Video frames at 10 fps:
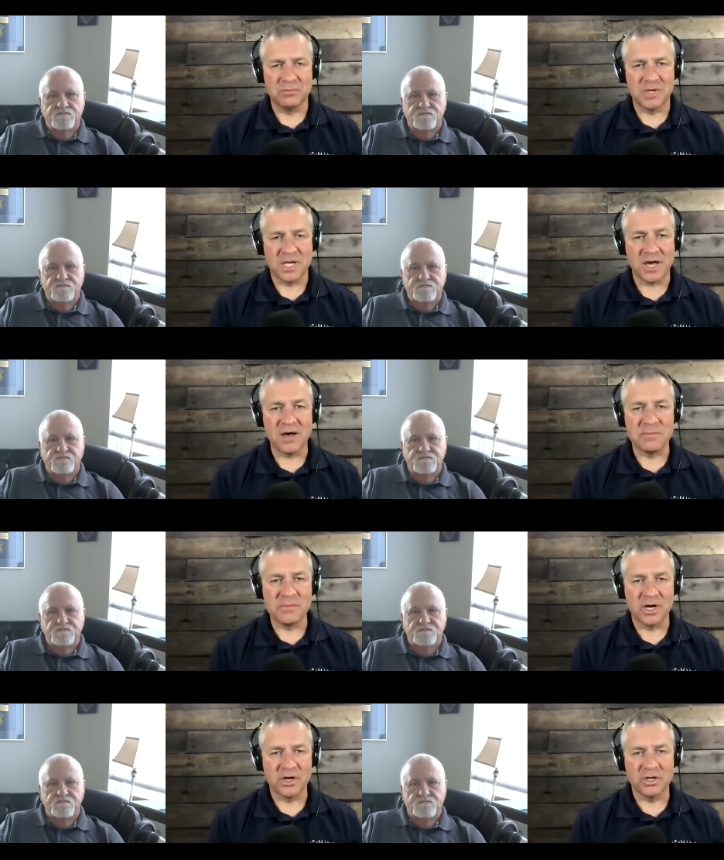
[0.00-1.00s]

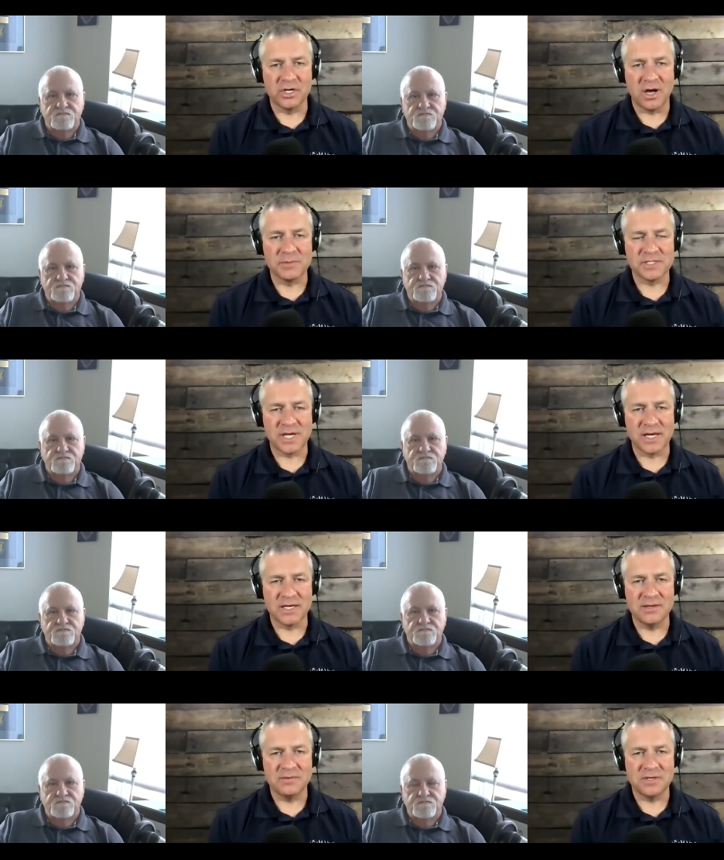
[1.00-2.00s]
Speaker 1: become a good homicide
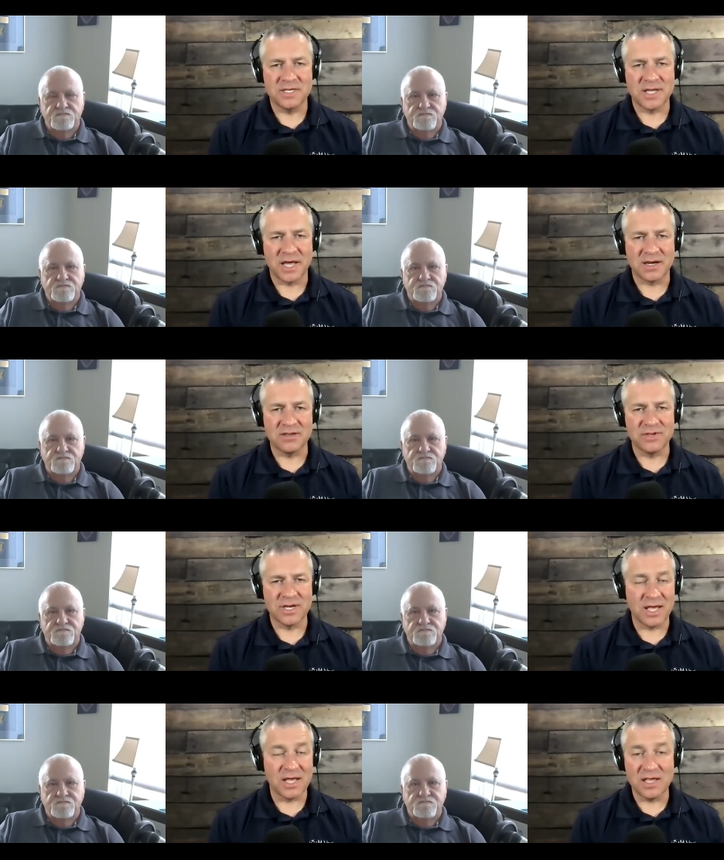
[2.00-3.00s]
detective,
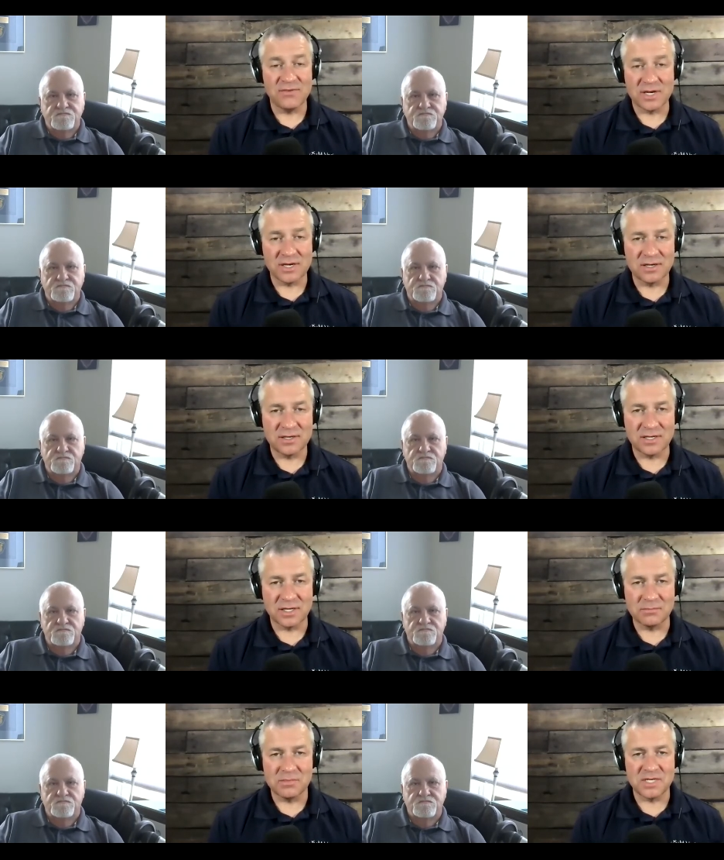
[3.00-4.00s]
and, and even
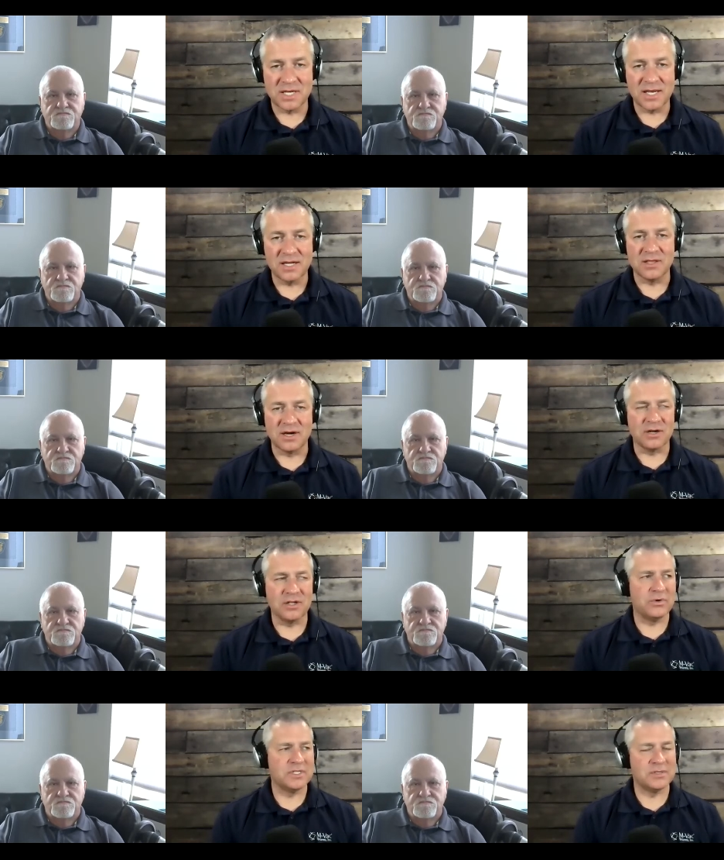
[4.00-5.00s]
to, to get in there,
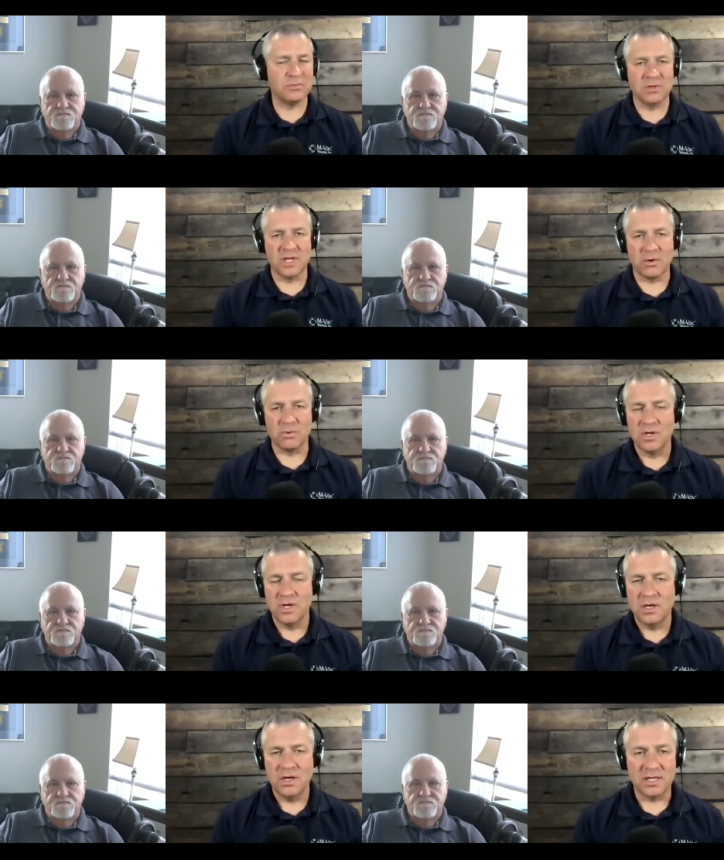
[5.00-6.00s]
you know, it's like
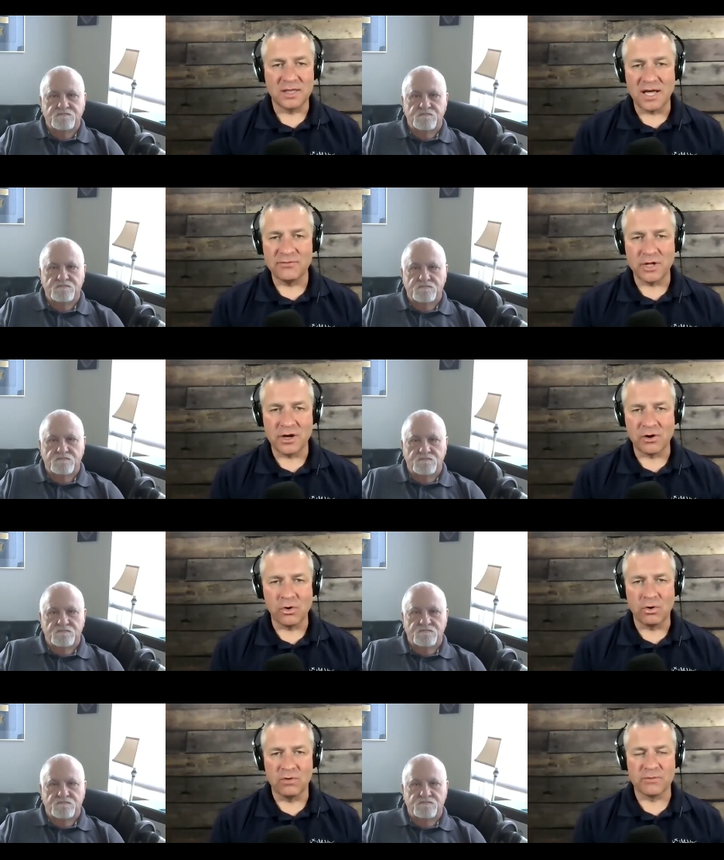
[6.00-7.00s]
a lifelong
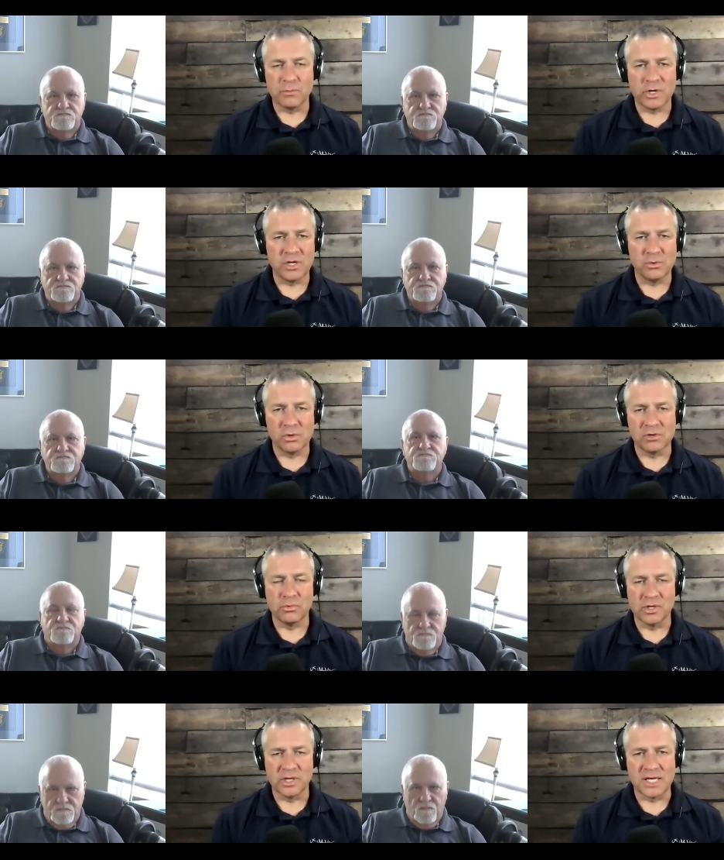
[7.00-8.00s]
goal from when you were
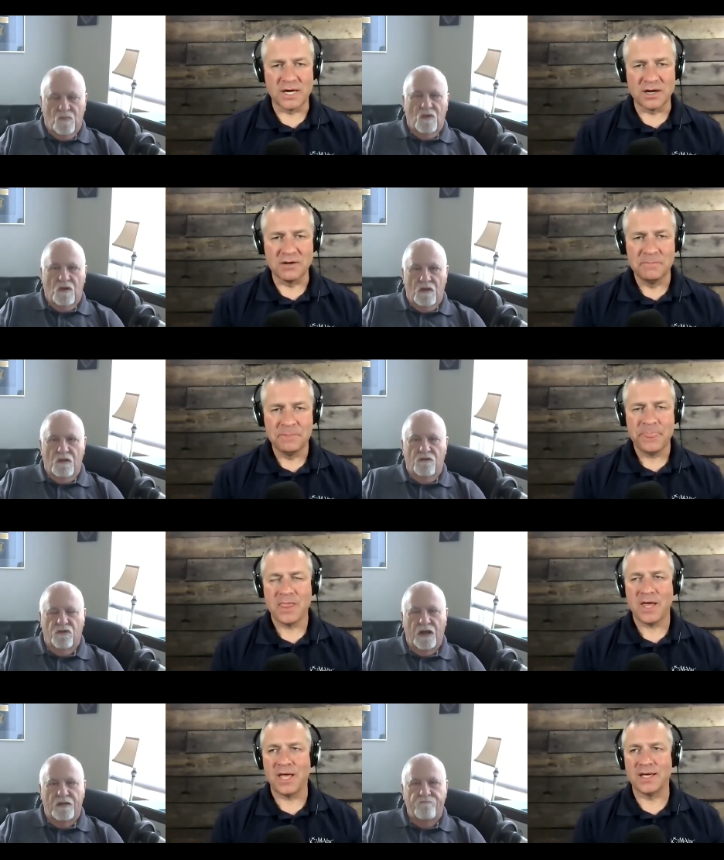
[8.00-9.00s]
really young.
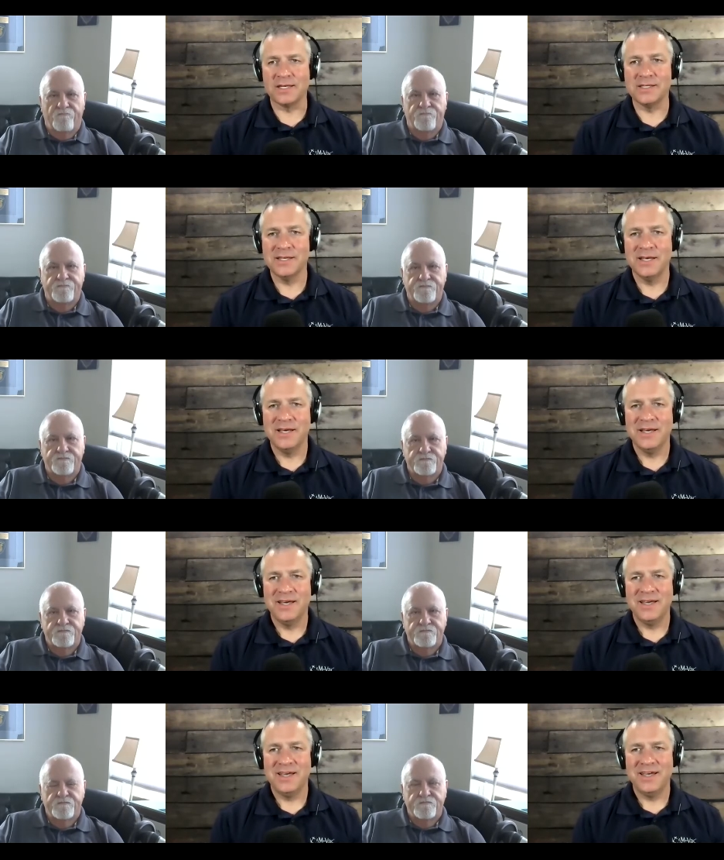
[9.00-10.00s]
Right. And
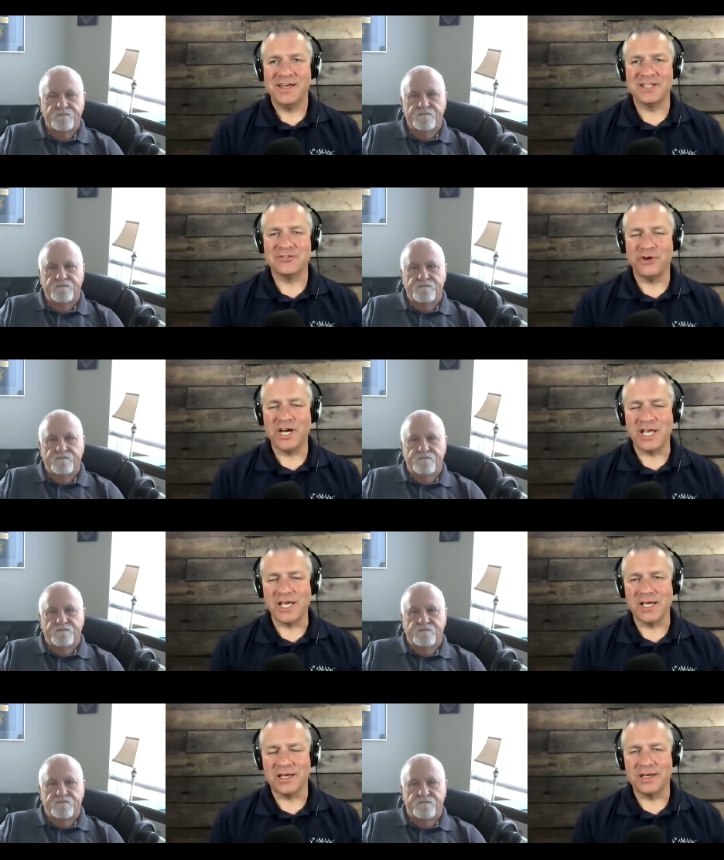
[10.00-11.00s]
it's
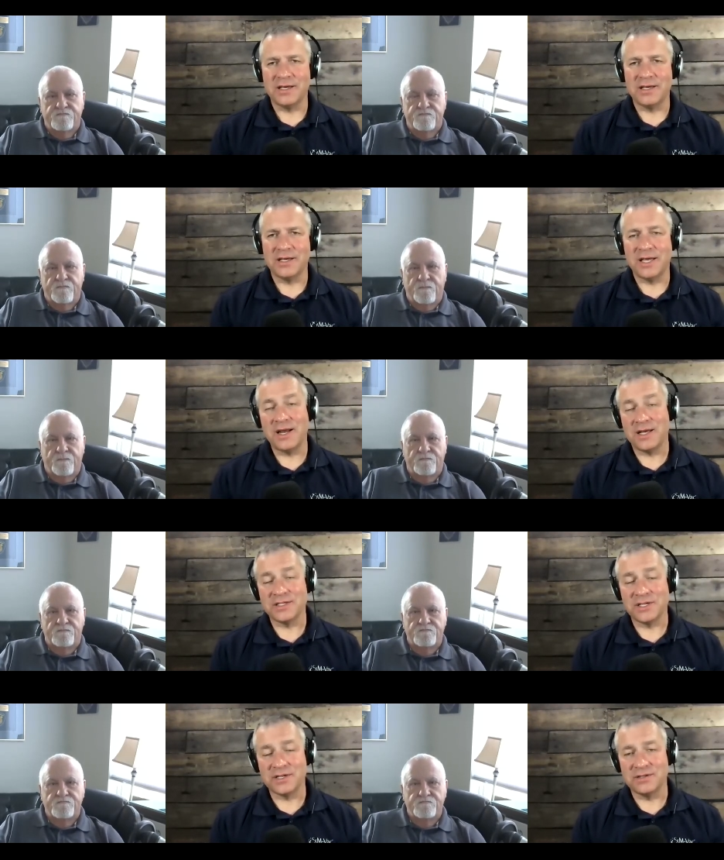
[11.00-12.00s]
funny, and
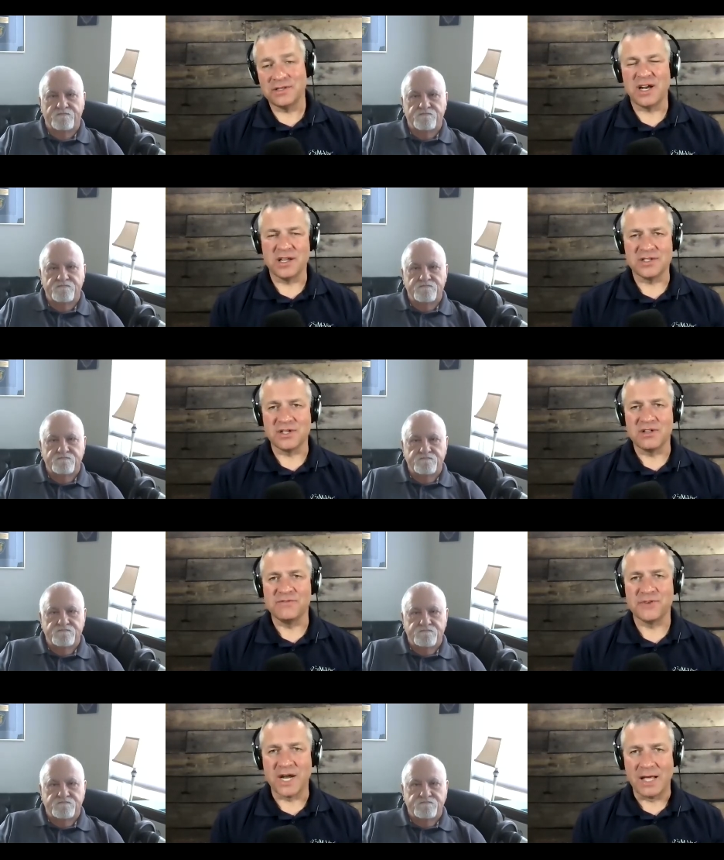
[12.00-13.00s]
not, not necessarily
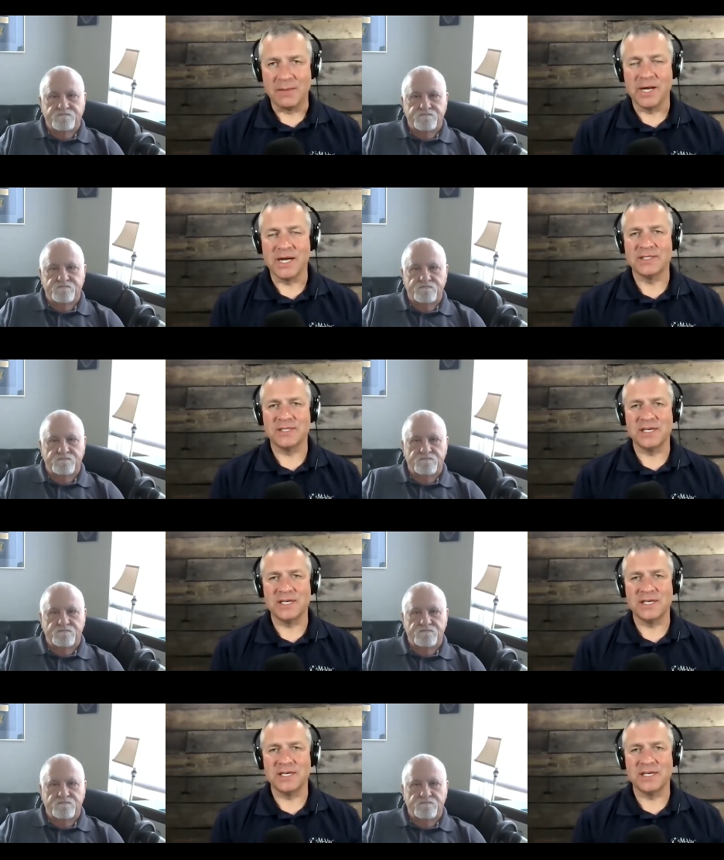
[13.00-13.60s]
funny, but it's,